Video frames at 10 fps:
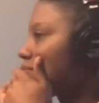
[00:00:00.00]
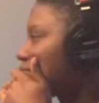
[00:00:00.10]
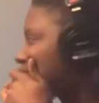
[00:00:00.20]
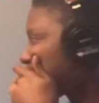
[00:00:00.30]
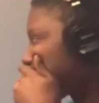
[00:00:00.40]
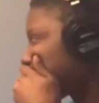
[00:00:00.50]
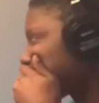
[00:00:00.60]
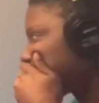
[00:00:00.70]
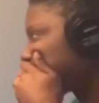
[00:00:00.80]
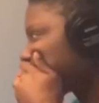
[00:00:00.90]

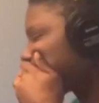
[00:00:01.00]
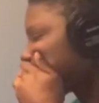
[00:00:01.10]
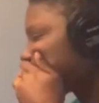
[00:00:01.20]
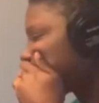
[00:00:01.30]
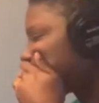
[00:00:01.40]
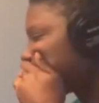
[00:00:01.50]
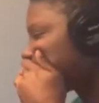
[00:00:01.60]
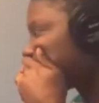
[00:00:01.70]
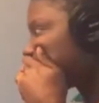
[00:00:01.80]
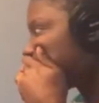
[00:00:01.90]

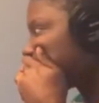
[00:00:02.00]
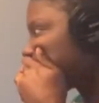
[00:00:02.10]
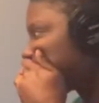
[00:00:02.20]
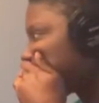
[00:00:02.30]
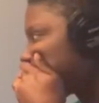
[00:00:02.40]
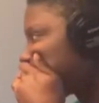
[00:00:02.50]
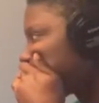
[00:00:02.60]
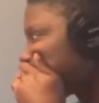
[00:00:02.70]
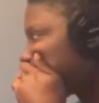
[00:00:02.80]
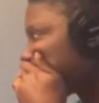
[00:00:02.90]

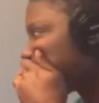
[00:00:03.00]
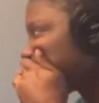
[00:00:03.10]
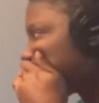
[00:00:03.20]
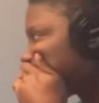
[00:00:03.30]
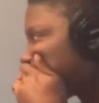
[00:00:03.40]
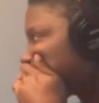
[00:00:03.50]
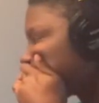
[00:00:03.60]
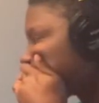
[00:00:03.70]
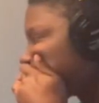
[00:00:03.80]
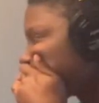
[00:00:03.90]

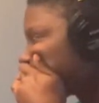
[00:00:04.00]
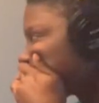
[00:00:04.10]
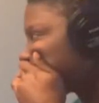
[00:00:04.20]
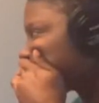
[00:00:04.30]
No words are spoken by the person on screen.